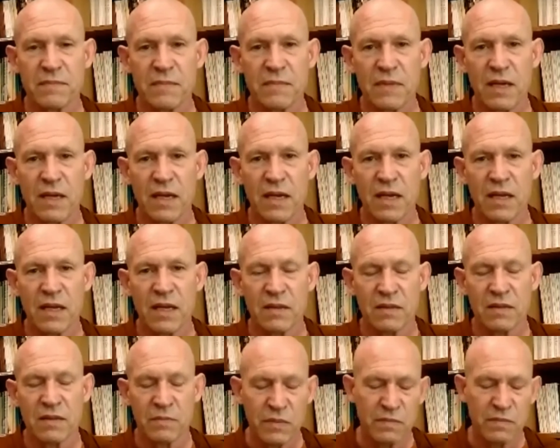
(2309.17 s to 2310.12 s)
And
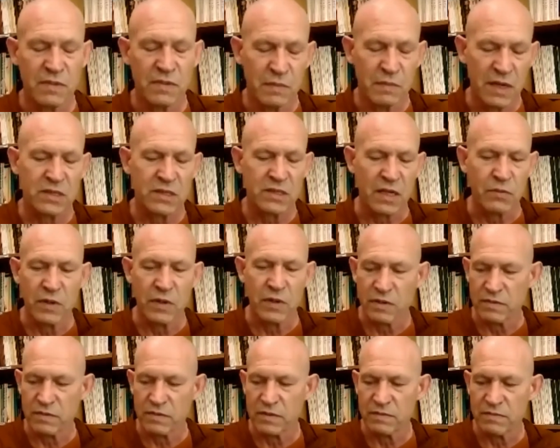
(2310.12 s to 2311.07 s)
the monks say, well, the
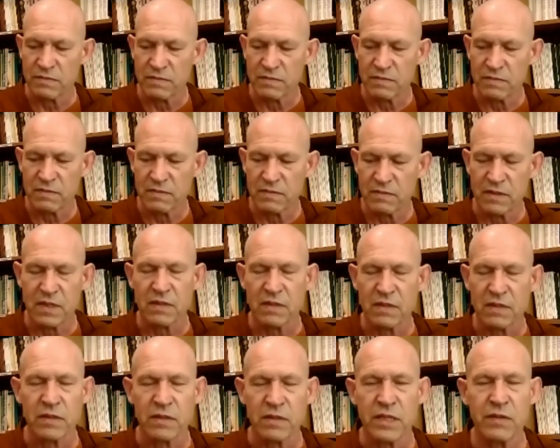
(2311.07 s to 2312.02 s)

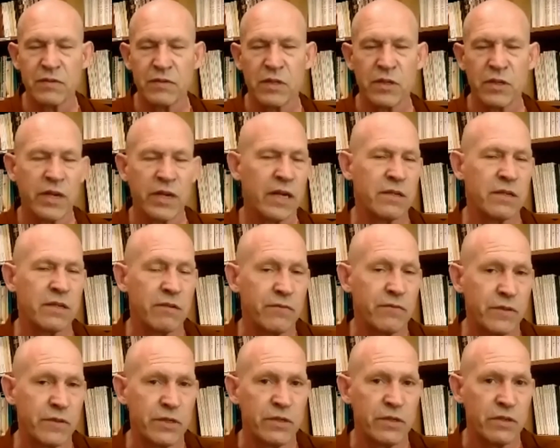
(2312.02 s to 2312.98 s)
leaves in your hand are
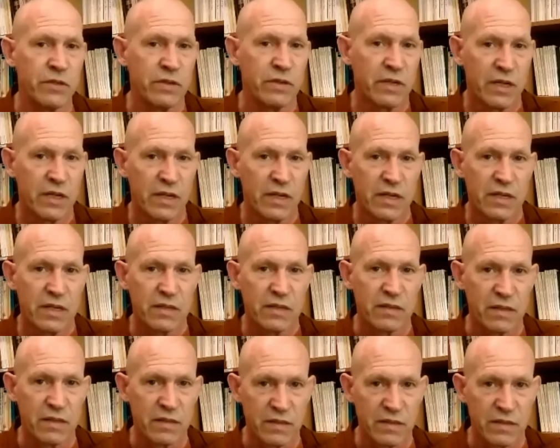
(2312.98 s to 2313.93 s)
few, the
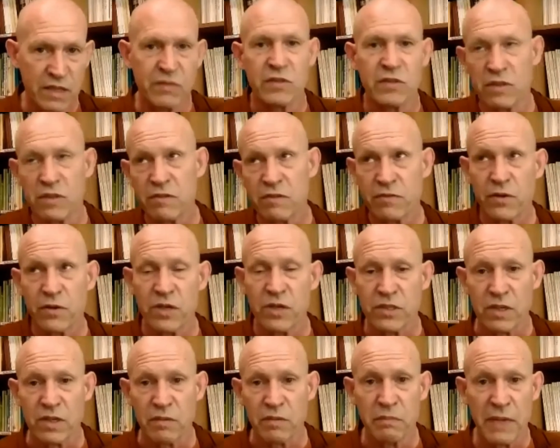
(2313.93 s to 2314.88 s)
leaves in the forest are
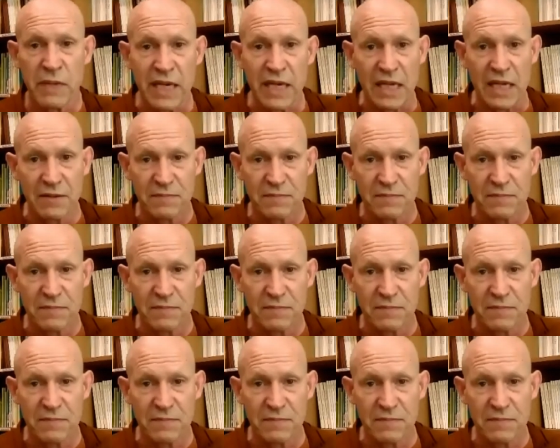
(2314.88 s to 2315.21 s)
many.